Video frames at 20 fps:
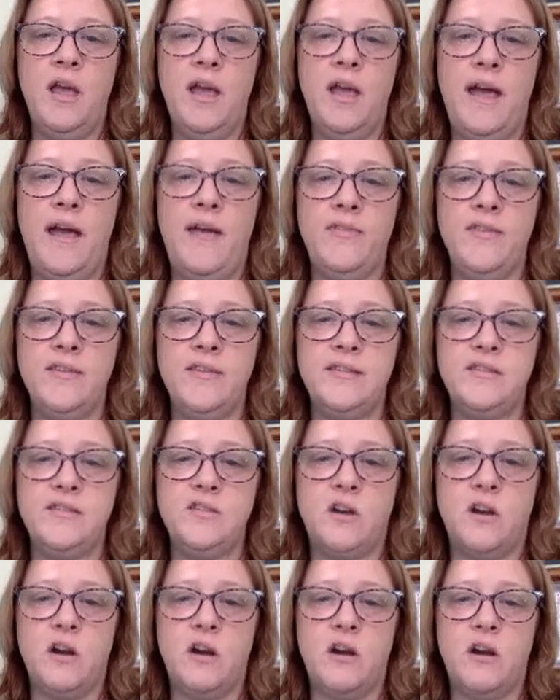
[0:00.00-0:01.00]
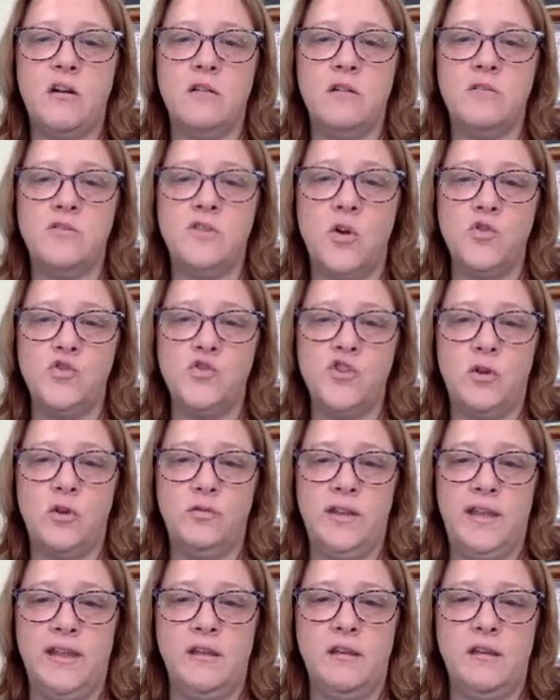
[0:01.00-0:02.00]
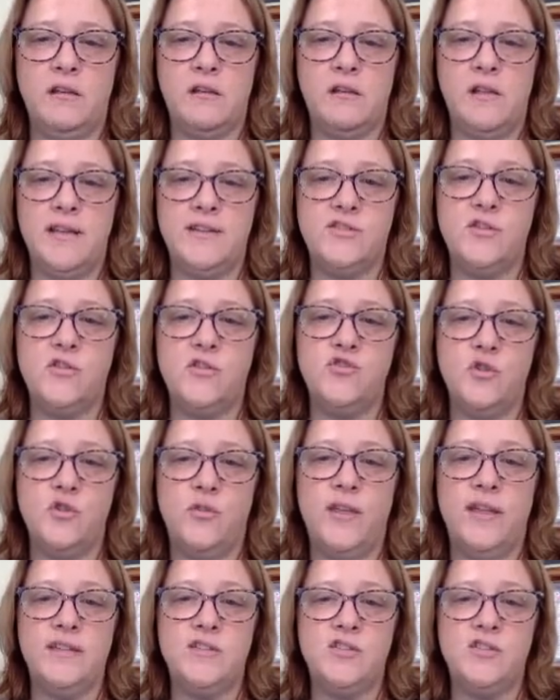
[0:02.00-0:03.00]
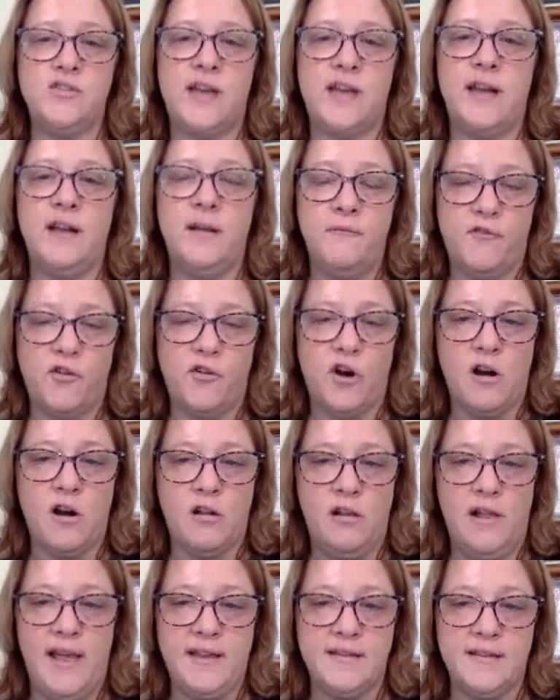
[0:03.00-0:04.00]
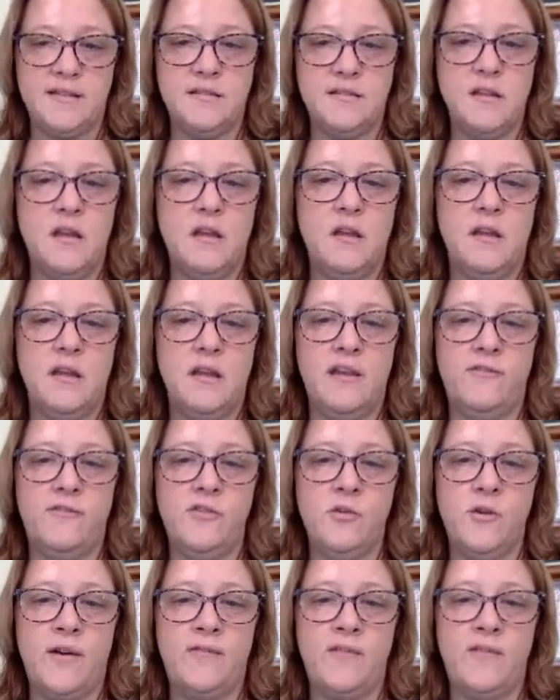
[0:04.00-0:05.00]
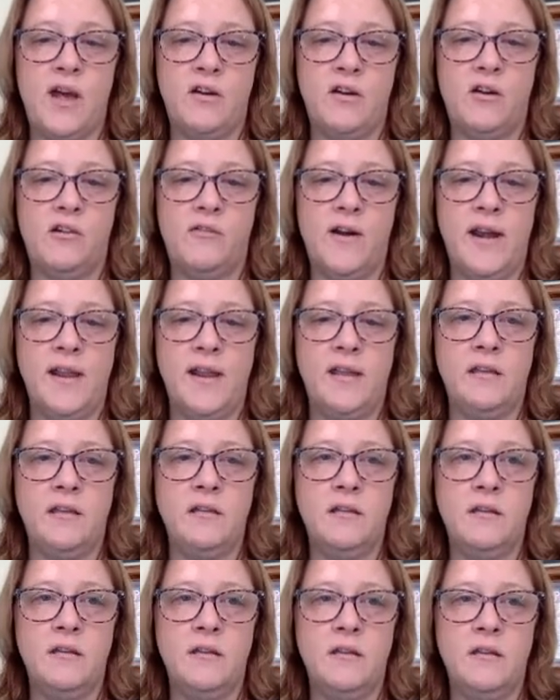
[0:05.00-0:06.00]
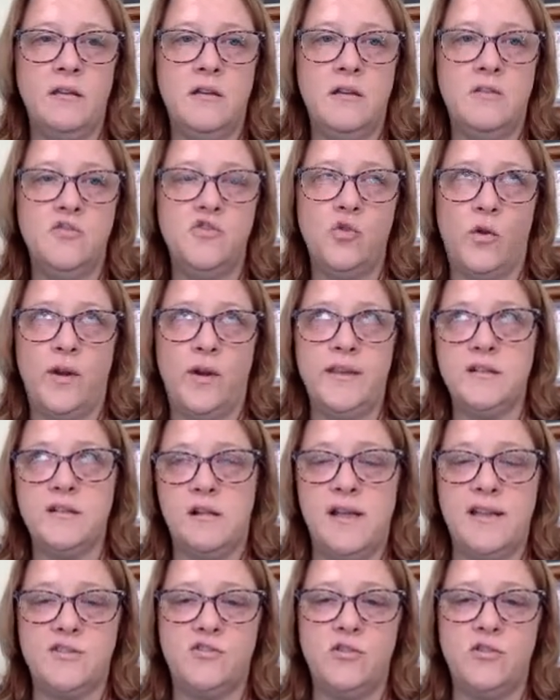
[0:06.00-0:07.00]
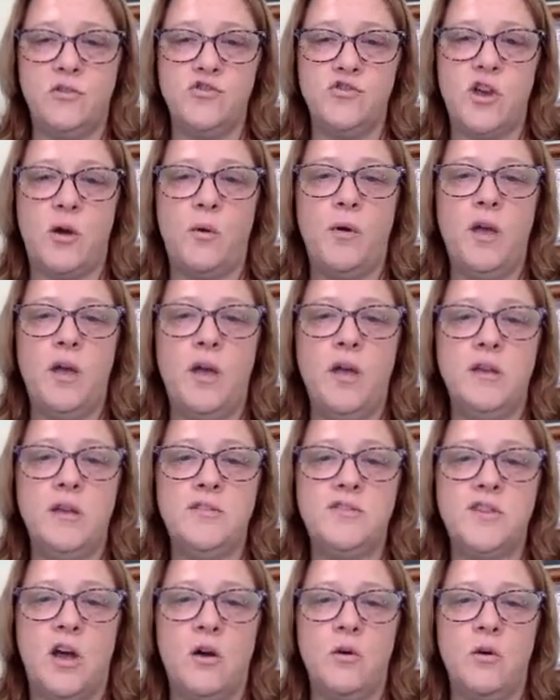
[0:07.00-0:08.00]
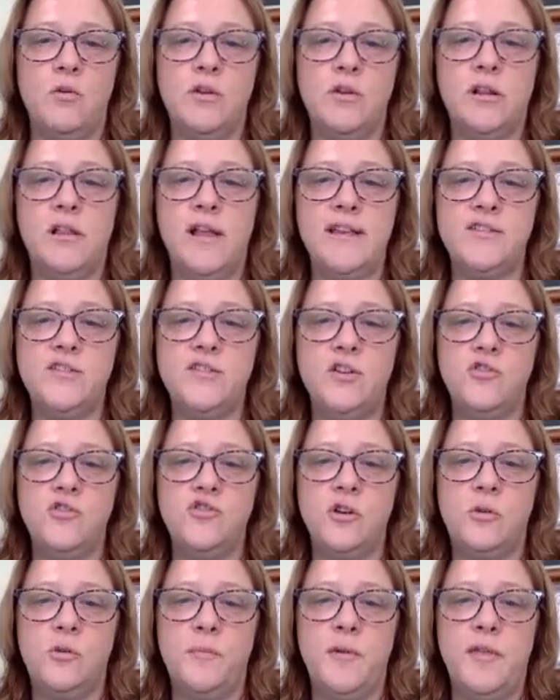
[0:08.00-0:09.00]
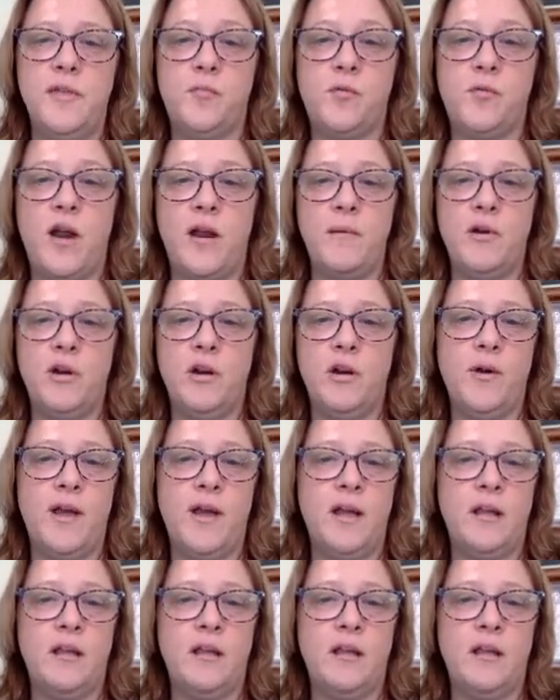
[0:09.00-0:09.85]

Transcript: And this is our dojo link, Class Dojo link, to sign up for our class if you have not already joined Class Dojo. So Class Dojo will be the primary way I